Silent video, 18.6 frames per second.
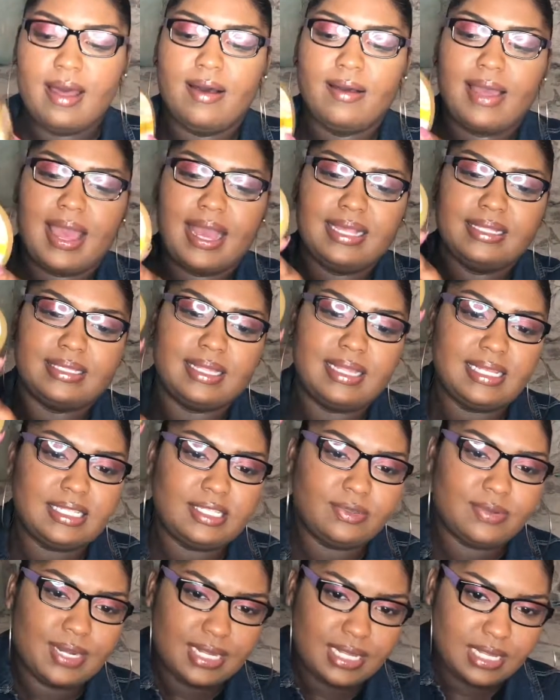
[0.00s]
Okay, so this
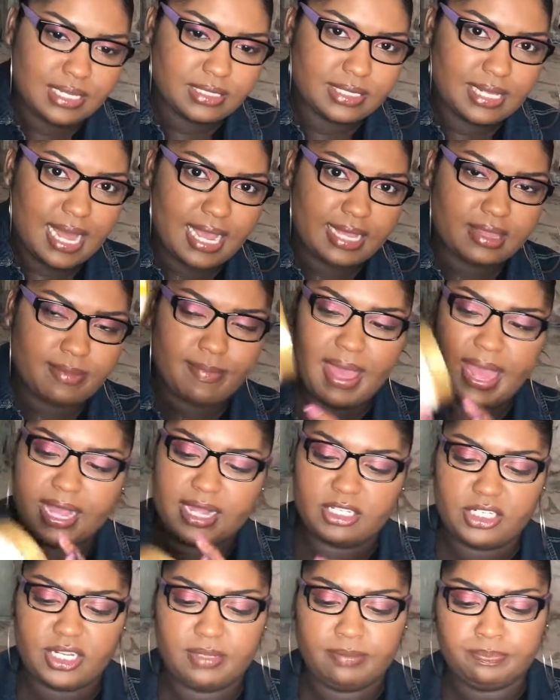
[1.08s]
is what it looks like, the
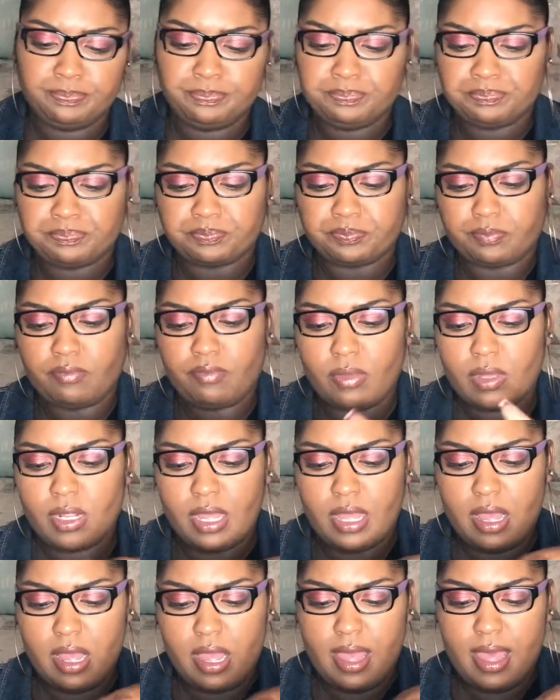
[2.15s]
packaging.
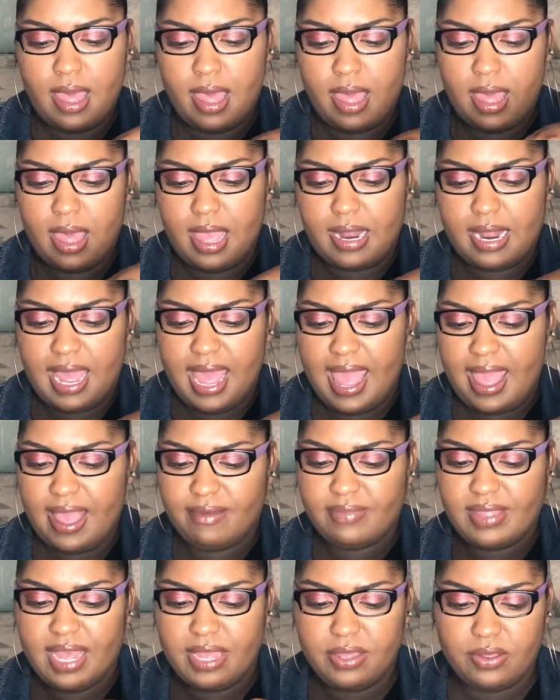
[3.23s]
And I
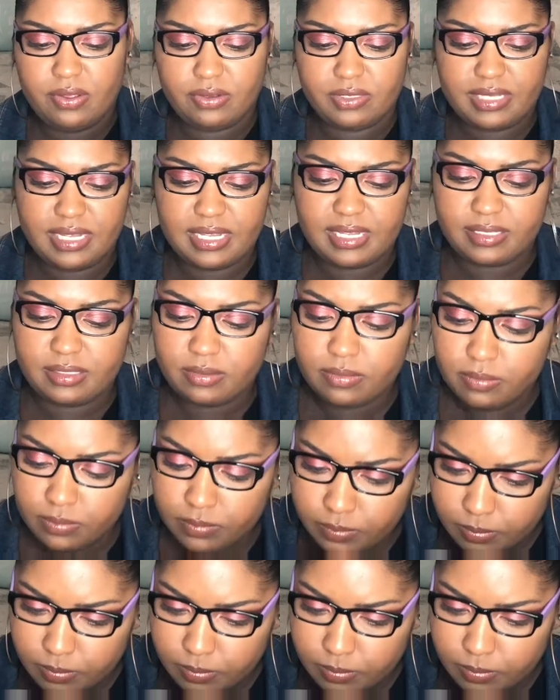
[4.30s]
have not used this.